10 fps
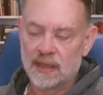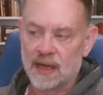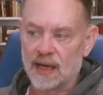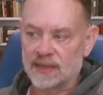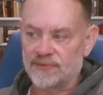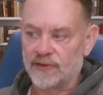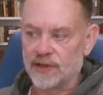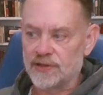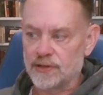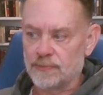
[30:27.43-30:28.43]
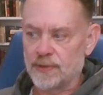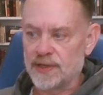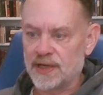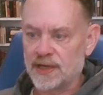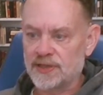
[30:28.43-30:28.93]
Oxford
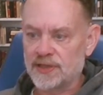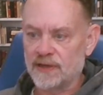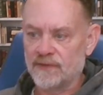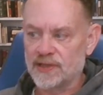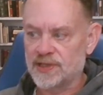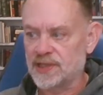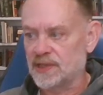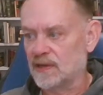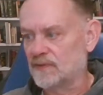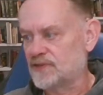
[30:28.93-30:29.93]
interpretation of